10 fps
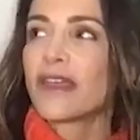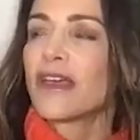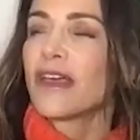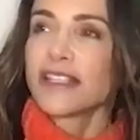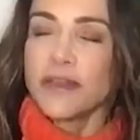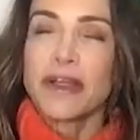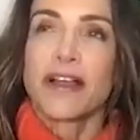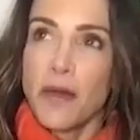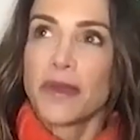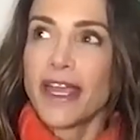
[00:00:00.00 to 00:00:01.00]
It's a bit
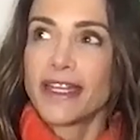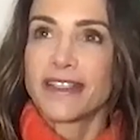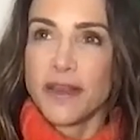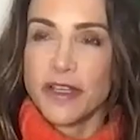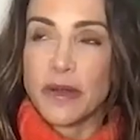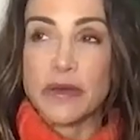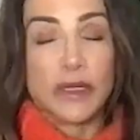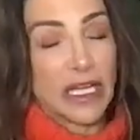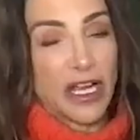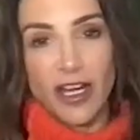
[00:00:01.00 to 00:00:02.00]
complicated subject. You get
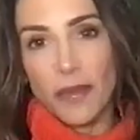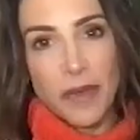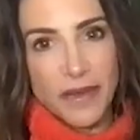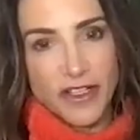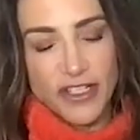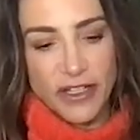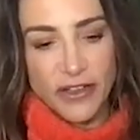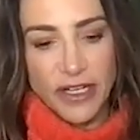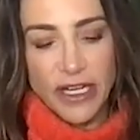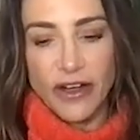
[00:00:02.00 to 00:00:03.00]
caught up on the gender
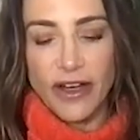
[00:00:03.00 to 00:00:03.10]
here.